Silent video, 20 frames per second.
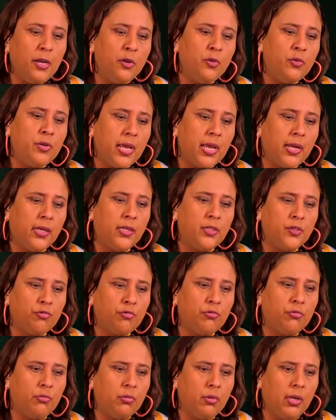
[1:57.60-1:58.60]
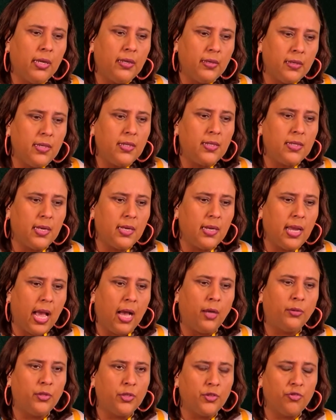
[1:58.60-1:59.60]
you take us through in detail
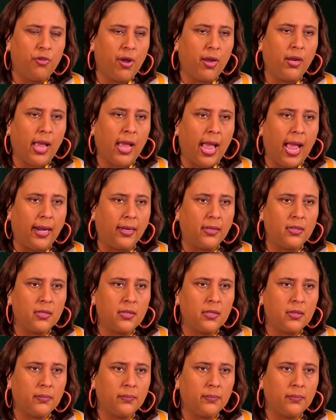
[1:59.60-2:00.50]
how this drug acts?